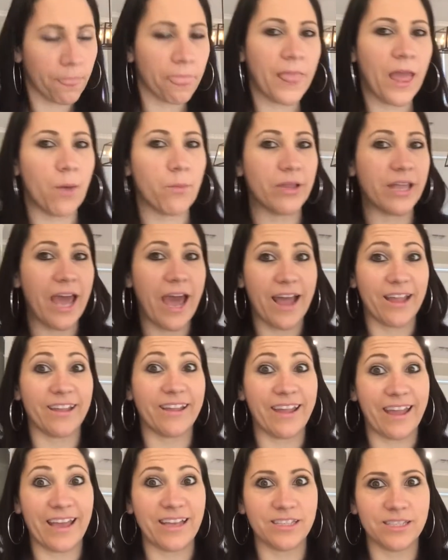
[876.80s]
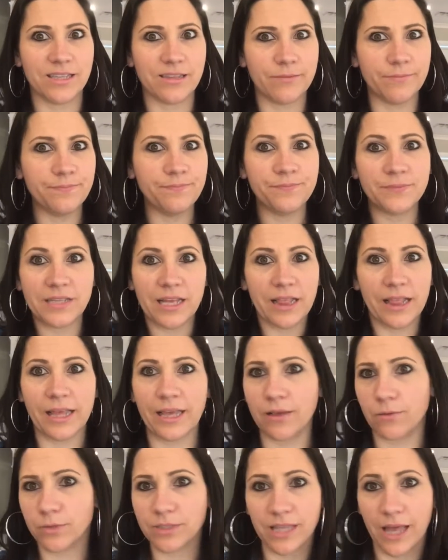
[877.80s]
and when you added heat to them,
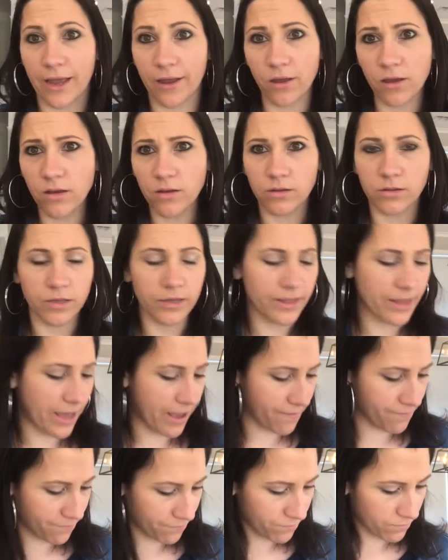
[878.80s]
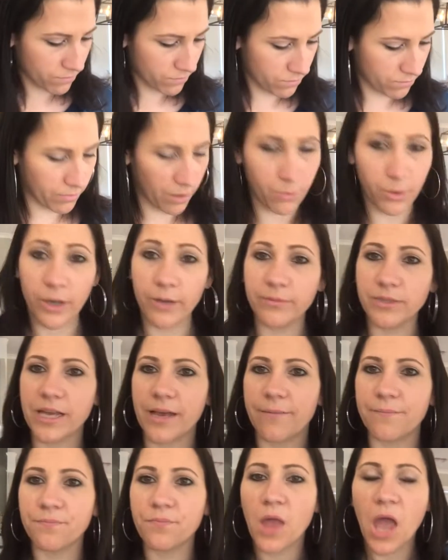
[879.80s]
suddenly it was like, oh, look at that. Bubble comes
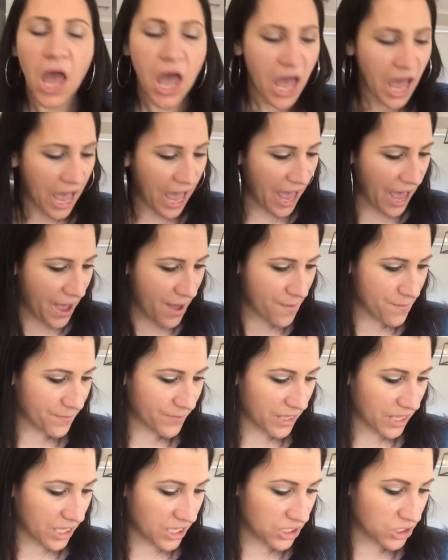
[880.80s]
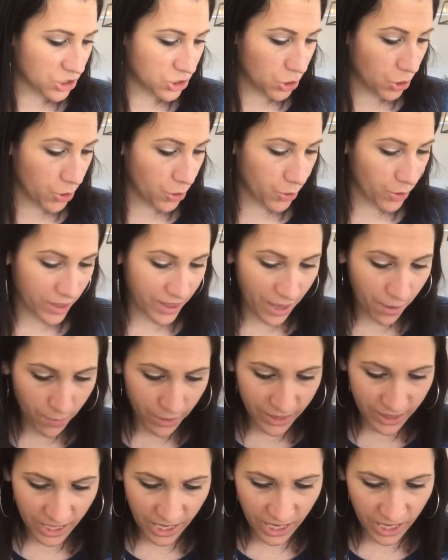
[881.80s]
out. So that
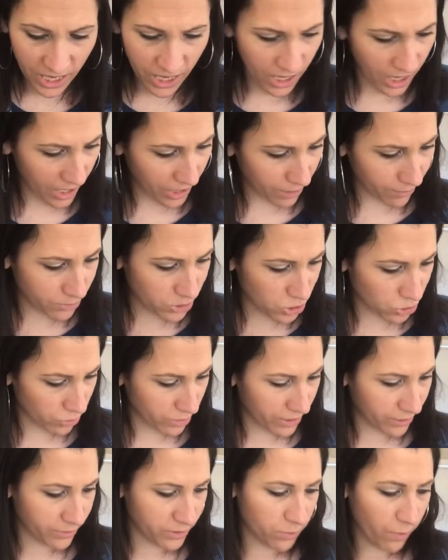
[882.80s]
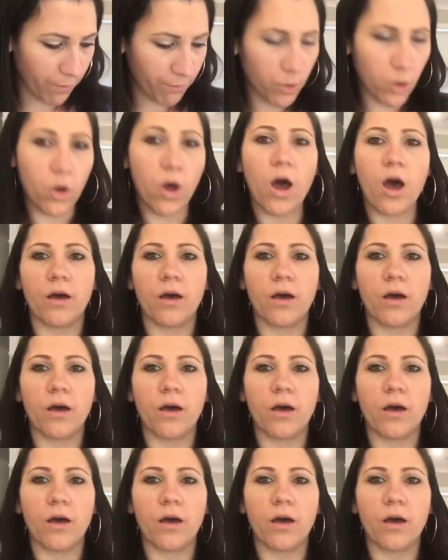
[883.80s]
one there, and I'm sure there was one more.